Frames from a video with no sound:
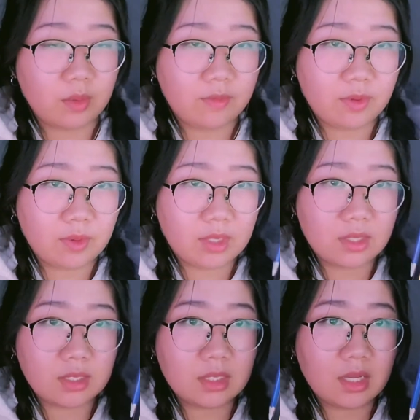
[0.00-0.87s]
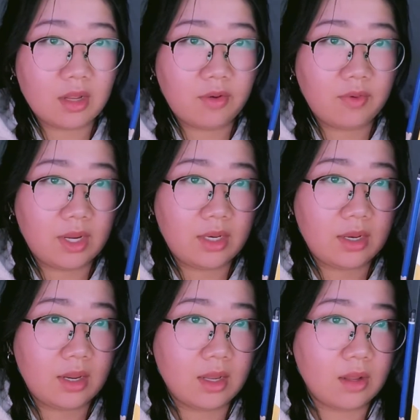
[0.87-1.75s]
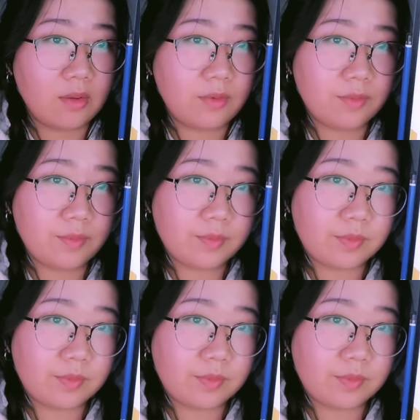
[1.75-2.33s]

know if you can tell right now.